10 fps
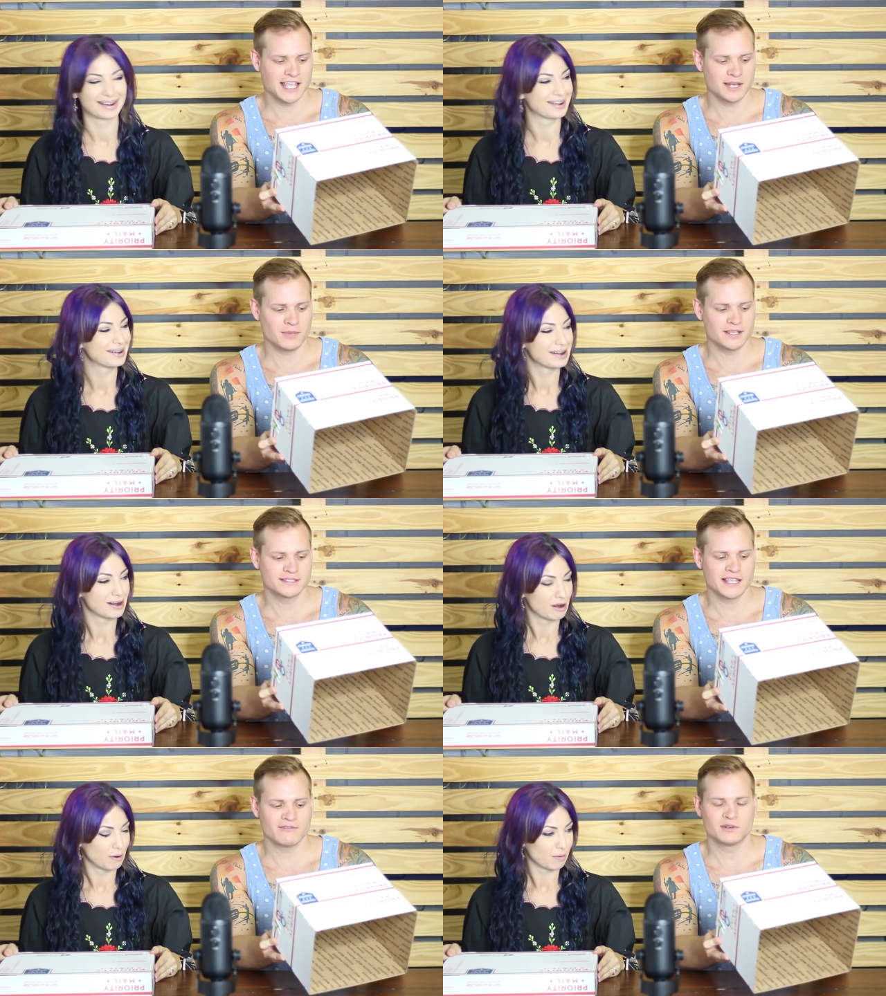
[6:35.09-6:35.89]
Speaker 1: 10 by
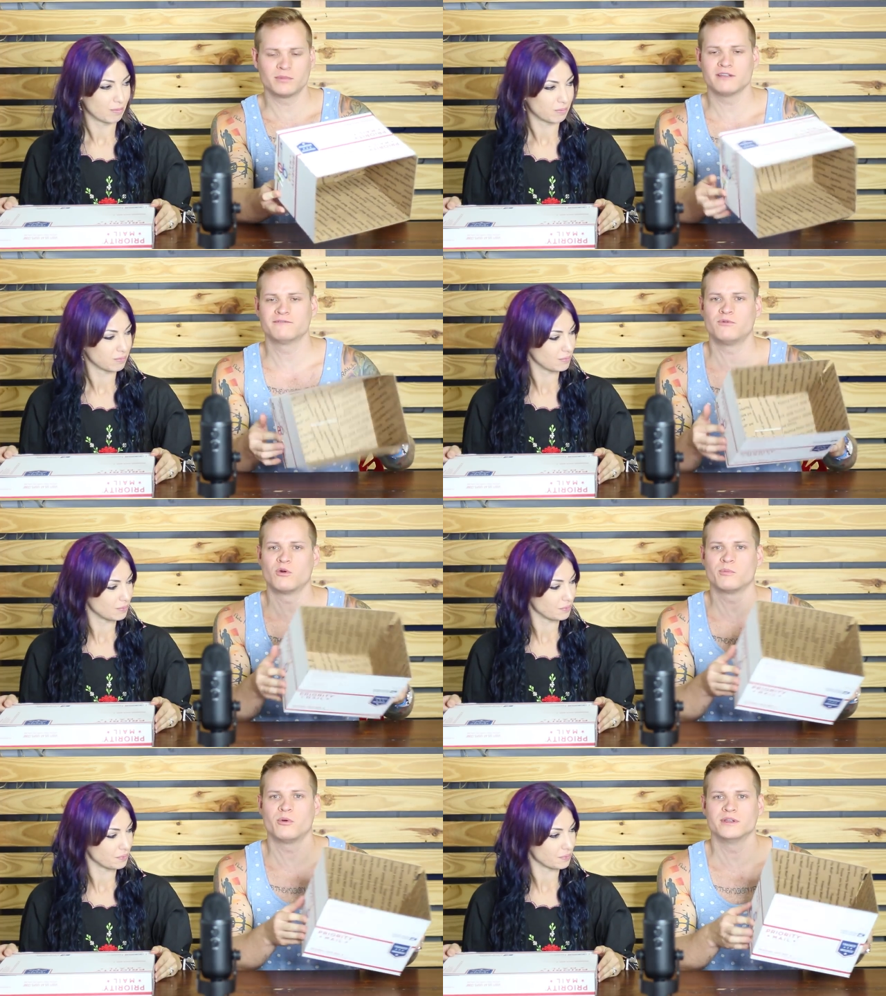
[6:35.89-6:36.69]
7 by
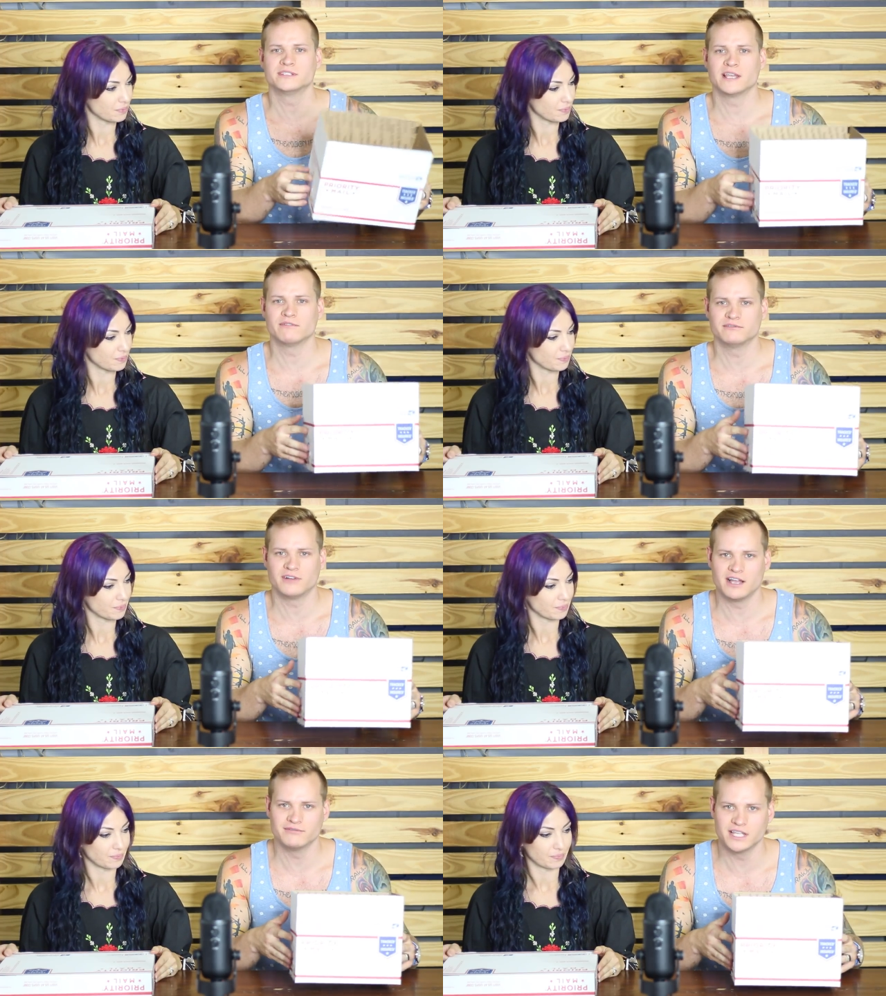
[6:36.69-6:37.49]

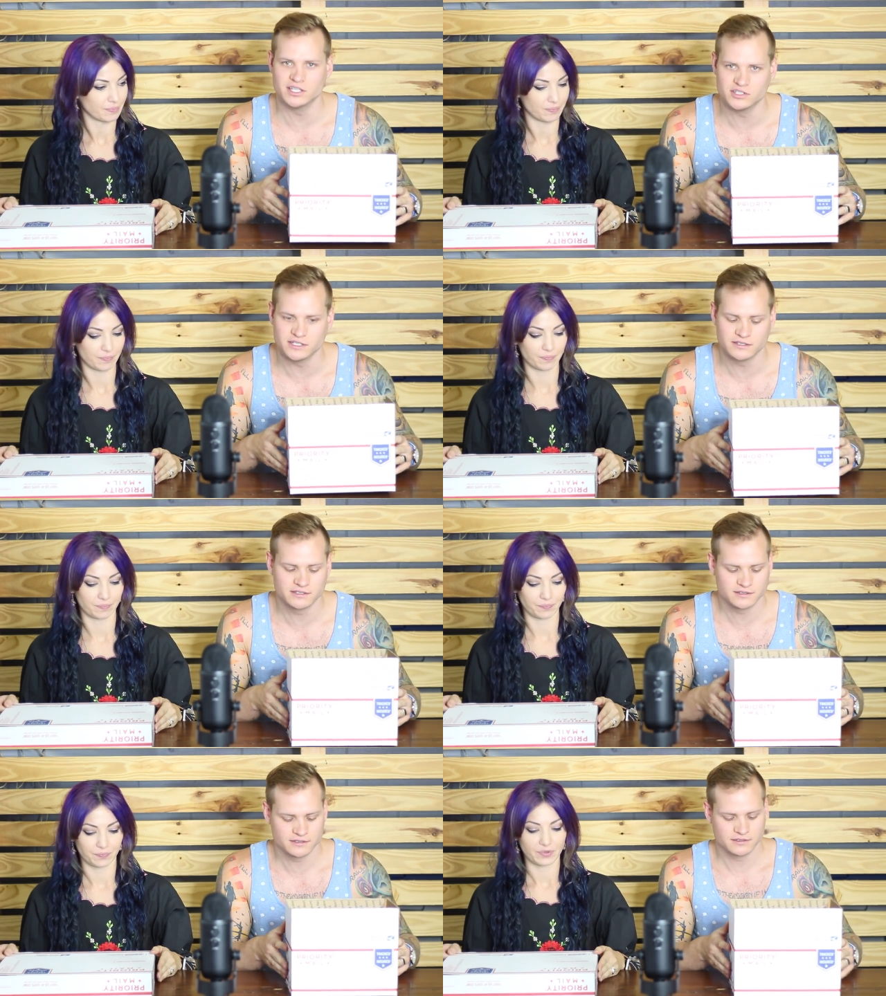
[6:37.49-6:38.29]
4.75
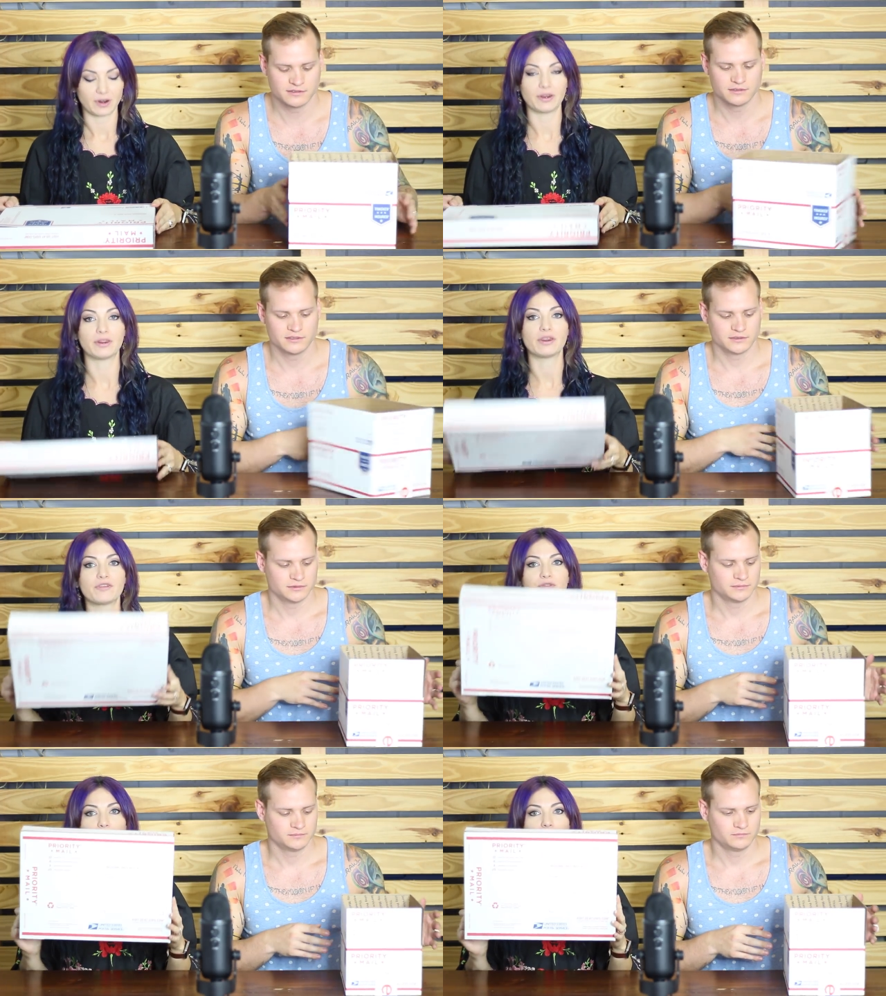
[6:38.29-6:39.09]
inches.
Speaker 2: And
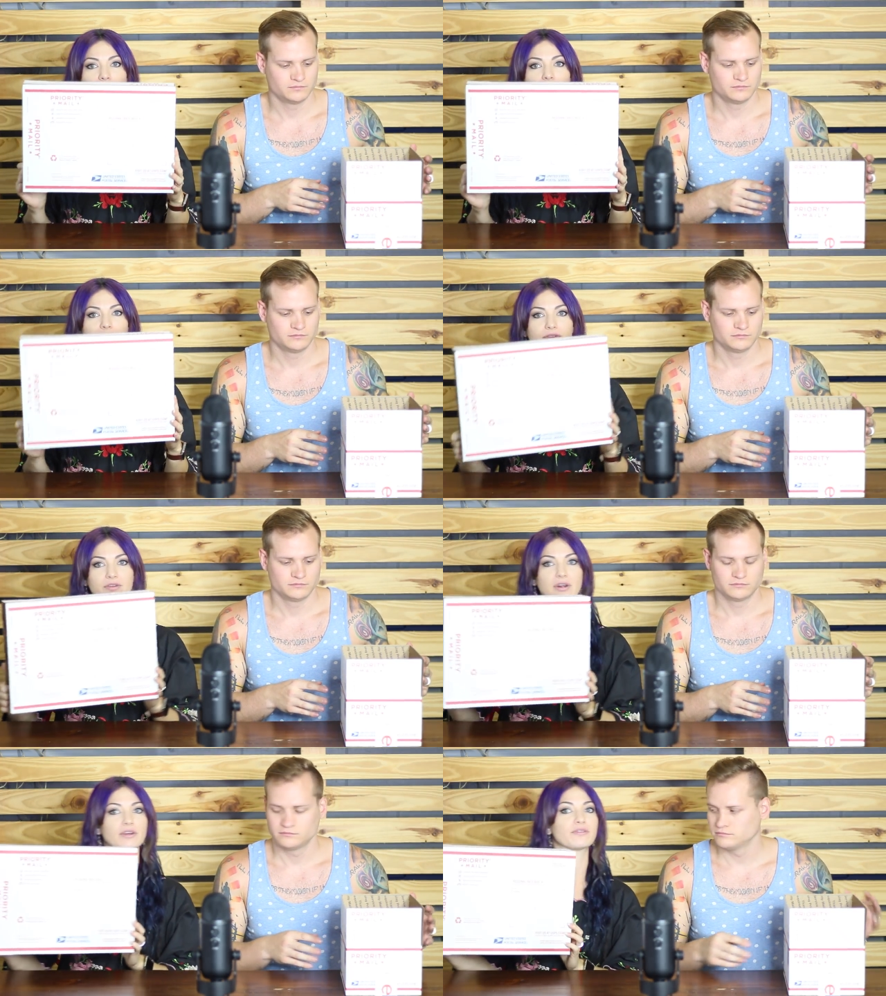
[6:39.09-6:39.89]
this one is
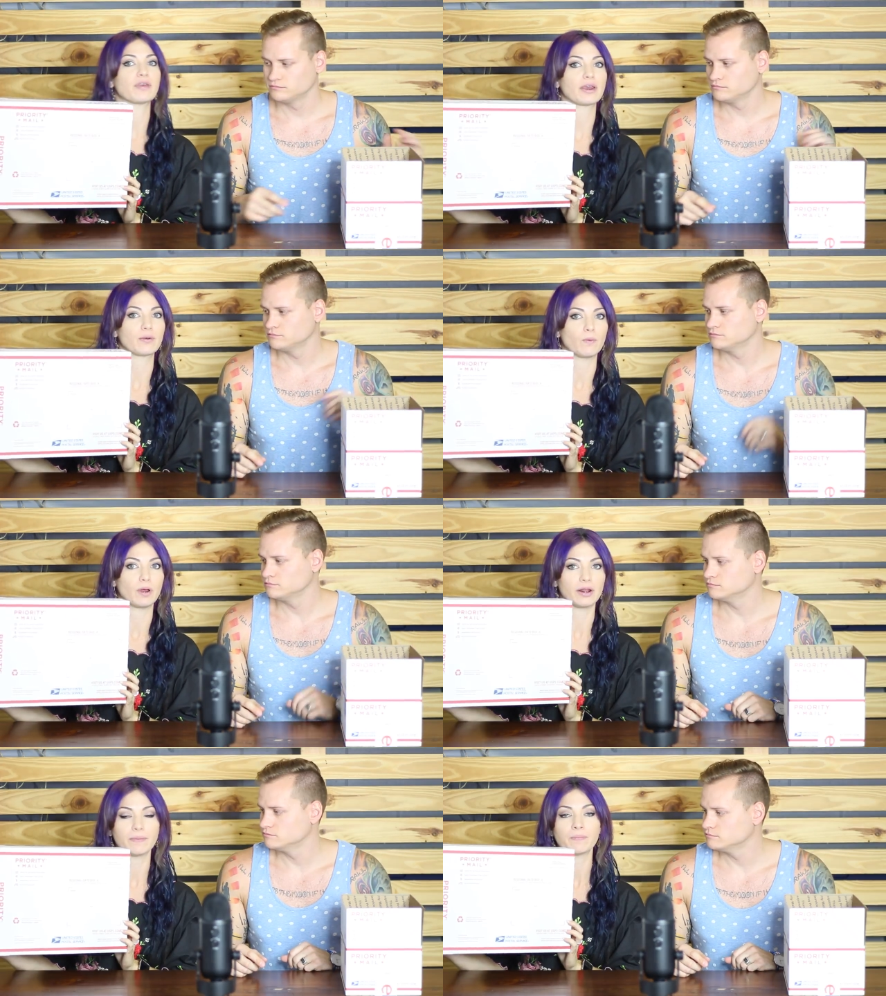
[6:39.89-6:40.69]
the second
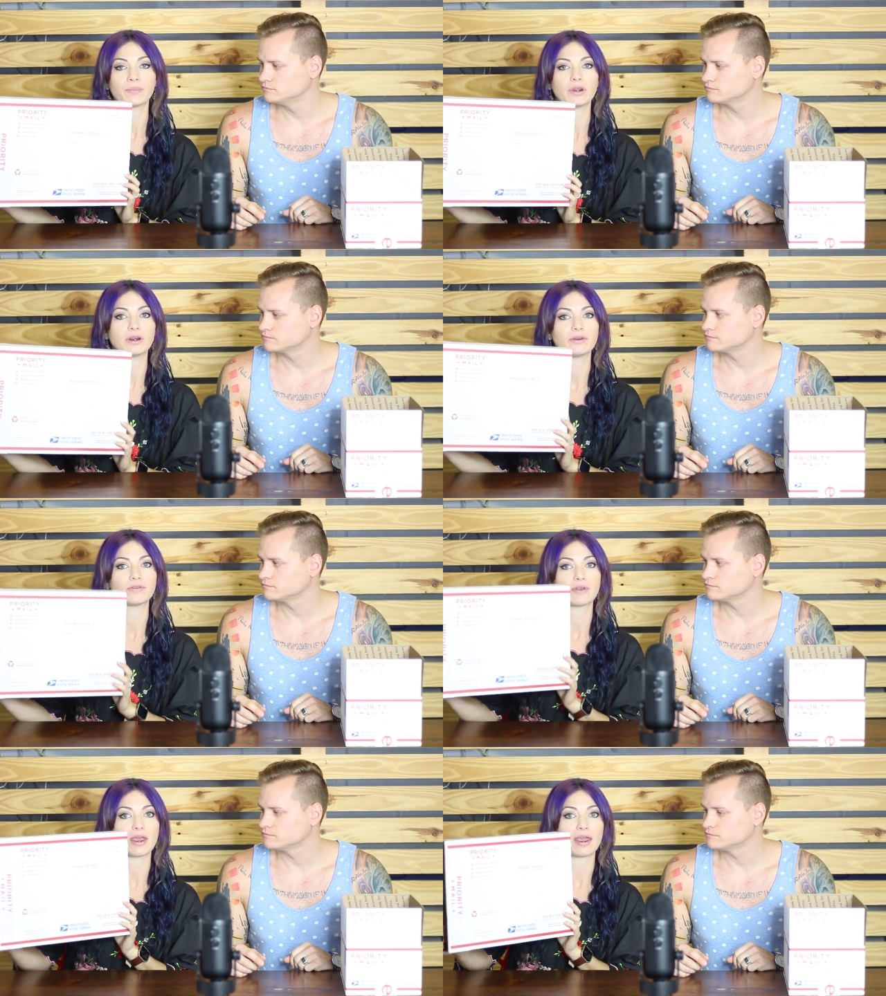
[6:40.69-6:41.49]
one. It
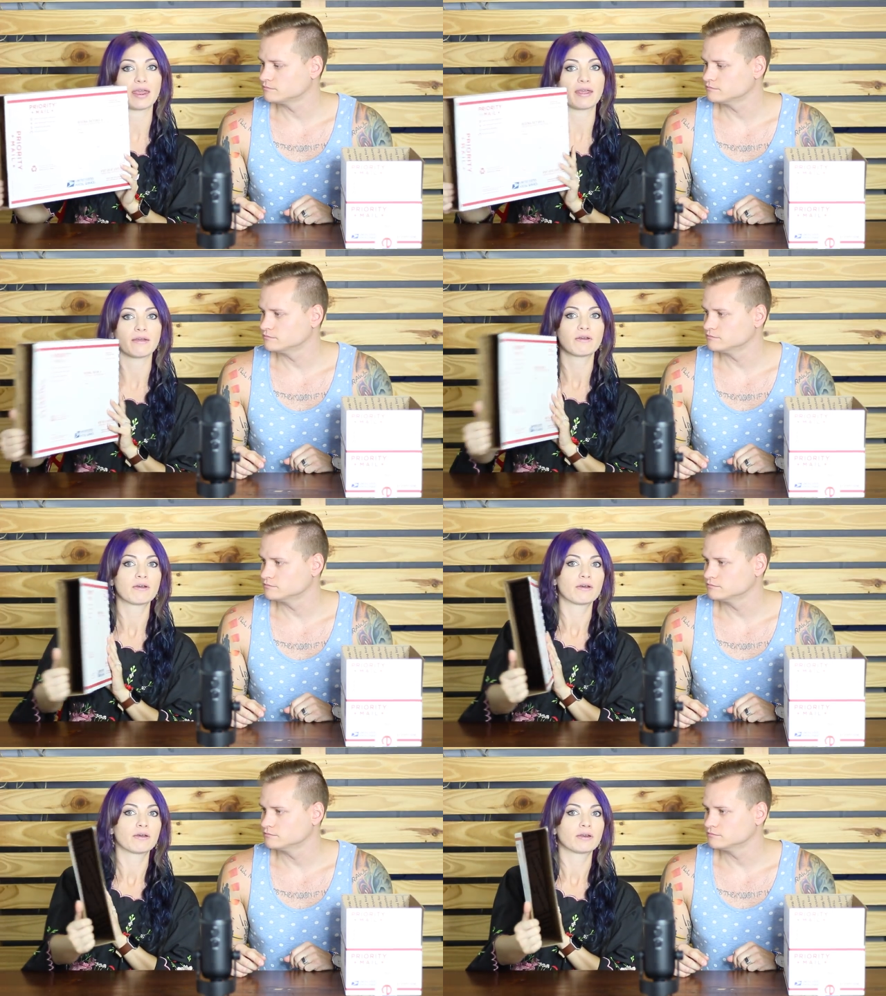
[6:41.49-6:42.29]
is a
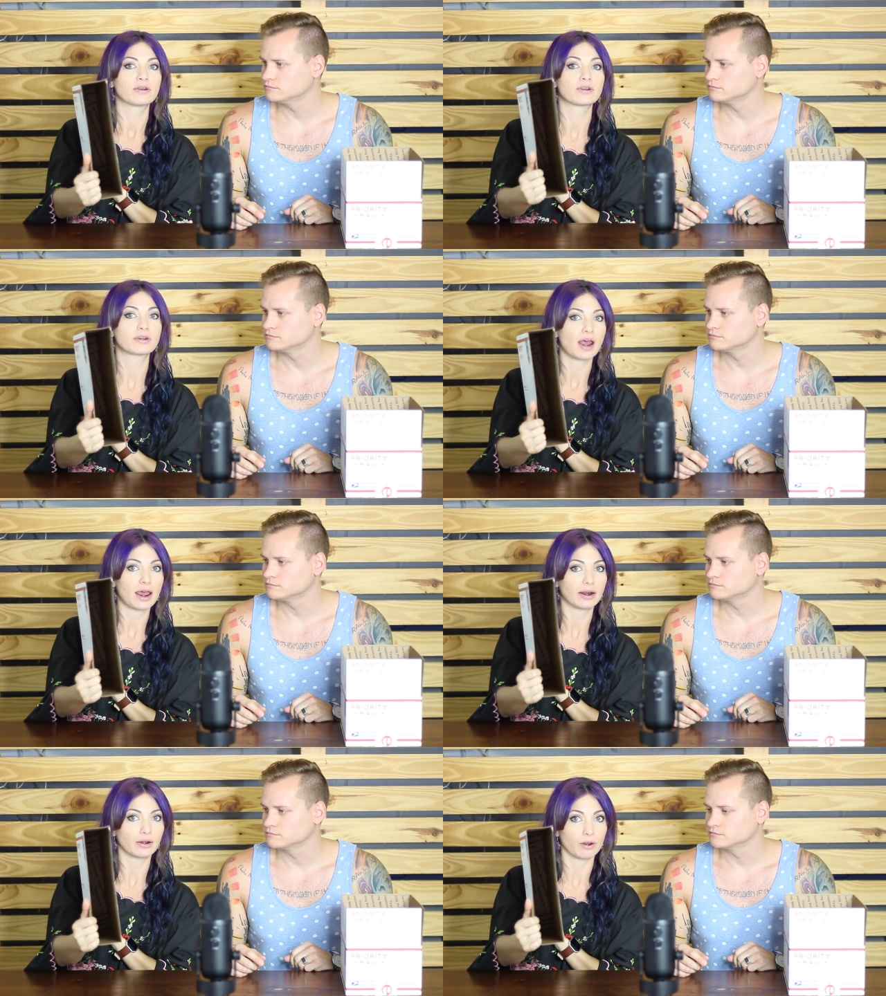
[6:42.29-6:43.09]

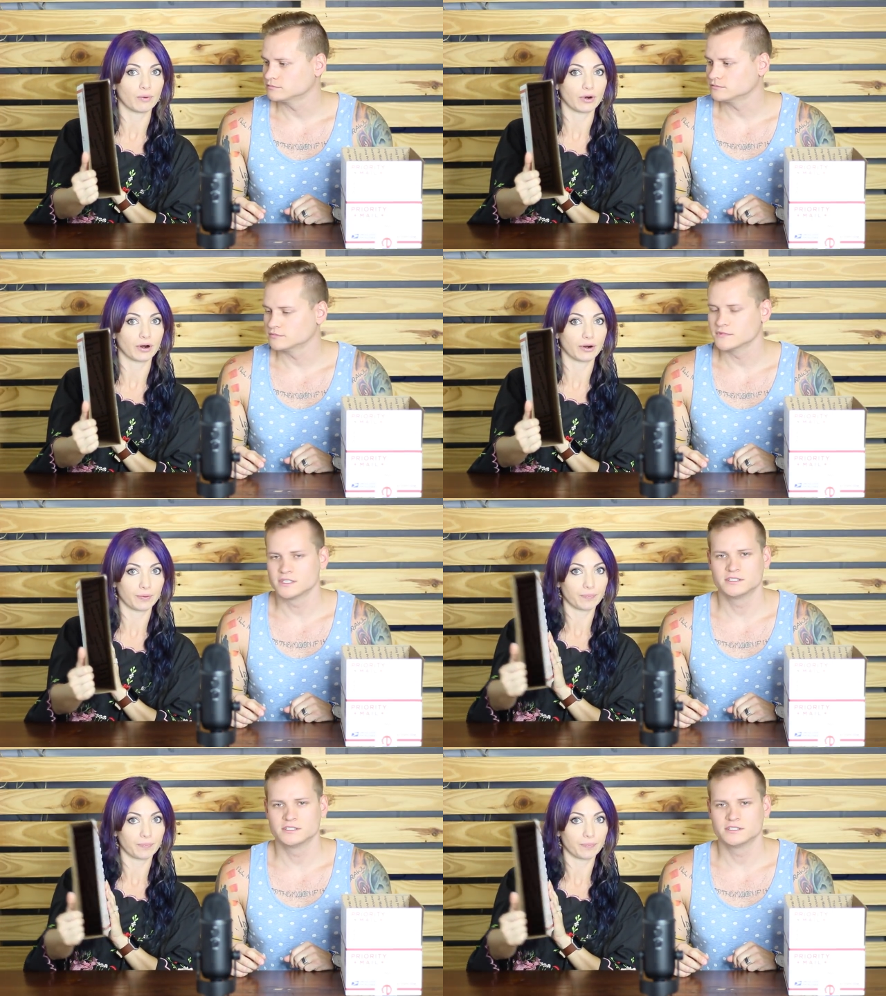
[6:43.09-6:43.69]
side loader.